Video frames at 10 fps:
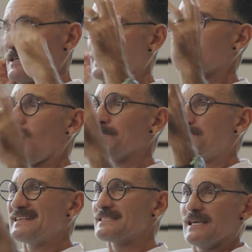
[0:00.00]
seem
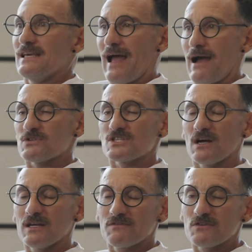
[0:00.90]
quite busy
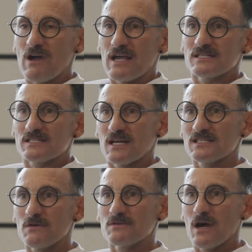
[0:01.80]
outside of the race, and I
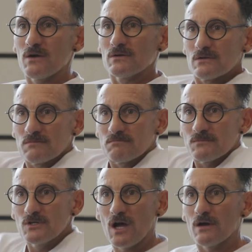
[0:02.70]
don't know.
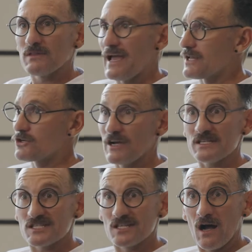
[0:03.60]
They had a
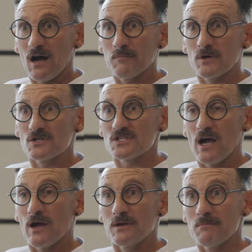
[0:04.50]
great start because
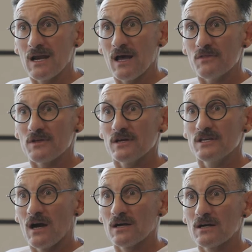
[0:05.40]
Iona Miller, the
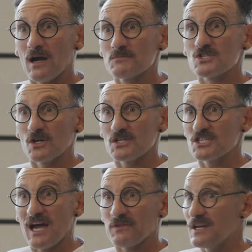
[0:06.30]
young
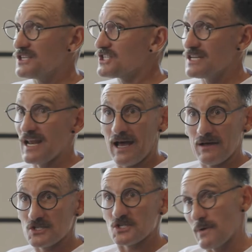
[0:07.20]
Scottish athlete, she let
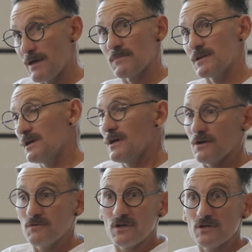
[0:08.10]
out the swim, and
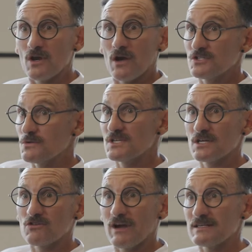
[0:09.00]
she was
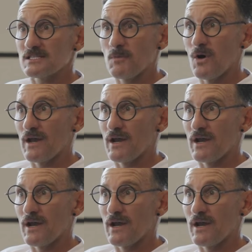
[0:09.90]
in a great spot.